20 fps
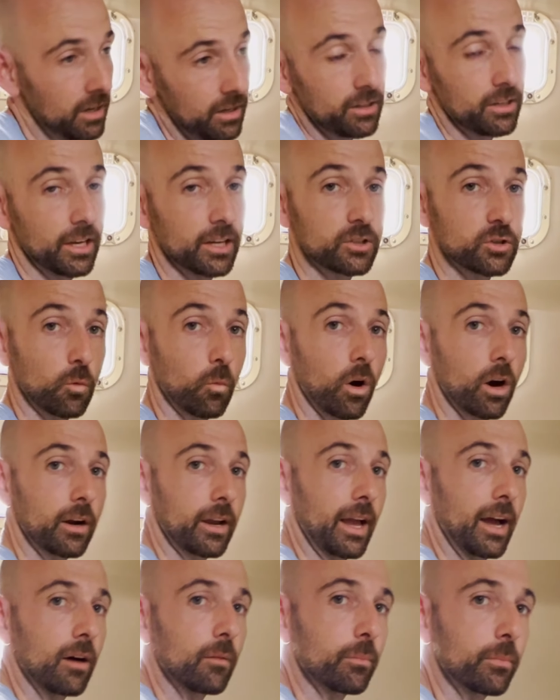You get your
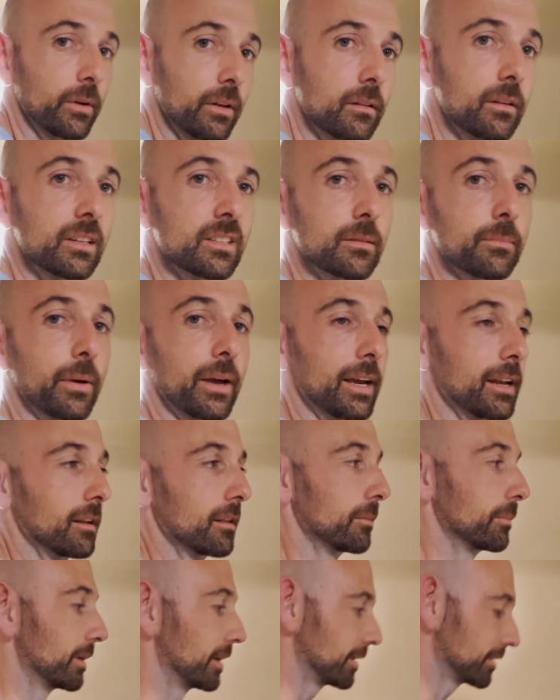workout, but it's a pain in
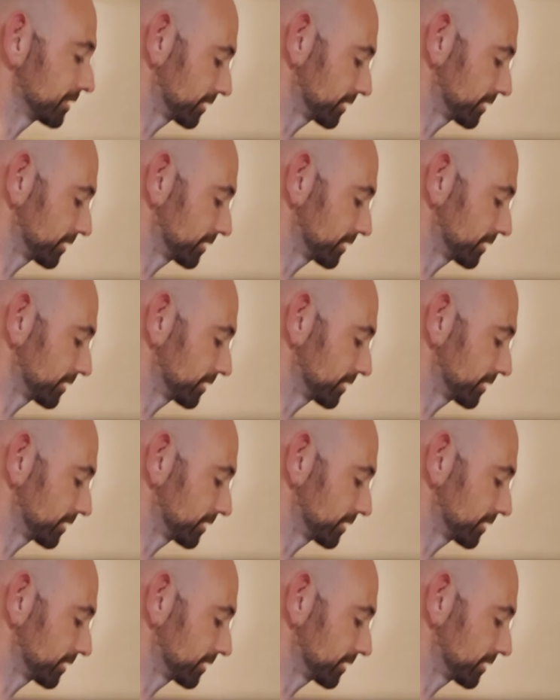the butt.